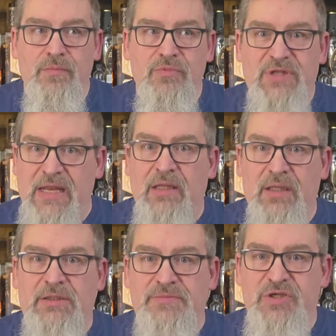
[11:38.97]
they didn't
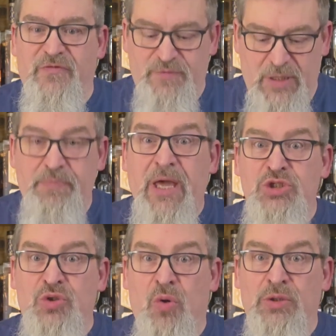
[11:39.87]
let themselves be
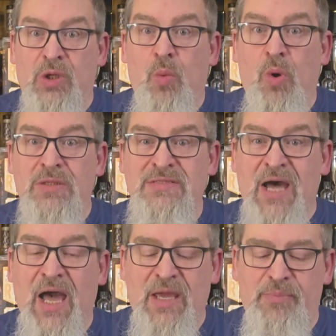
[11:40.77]
pigeonholed into one
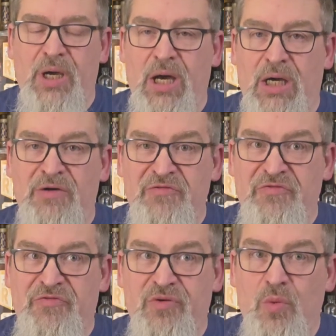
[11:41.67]
type
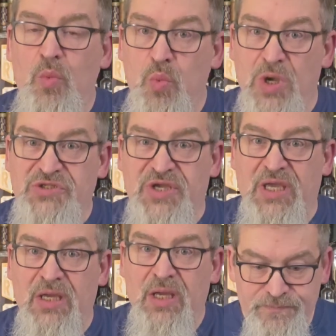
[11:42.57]
of
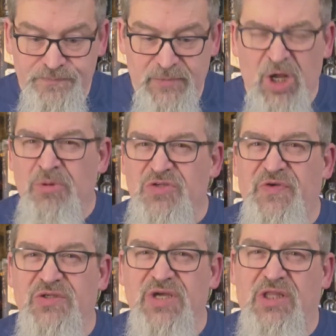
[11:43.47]
whiskey. It almost
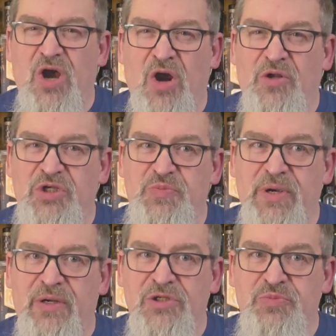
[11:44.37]
feels like the Arctic
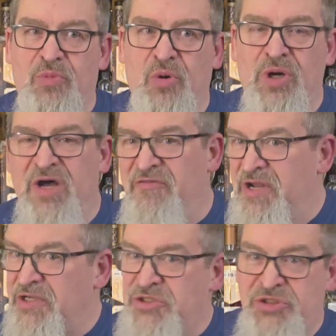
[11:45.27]
Spirit is more of an
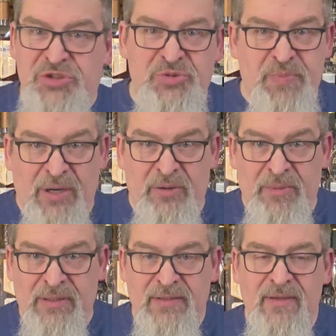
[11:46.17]

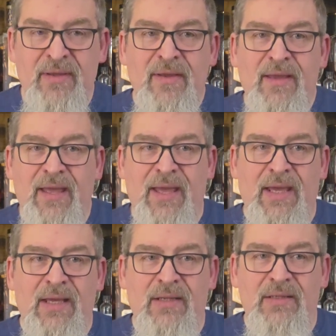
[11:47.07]
experiment,
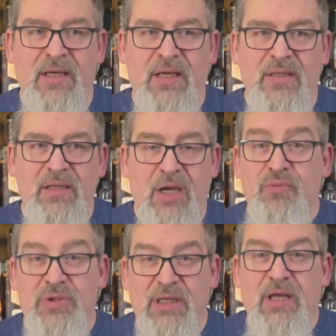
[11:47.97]
and I
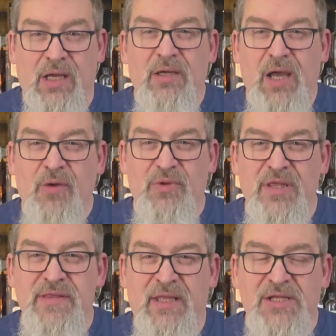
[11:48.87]
really
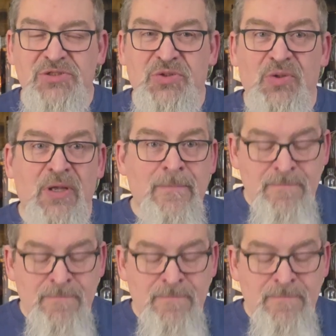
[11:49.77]
think that's cool.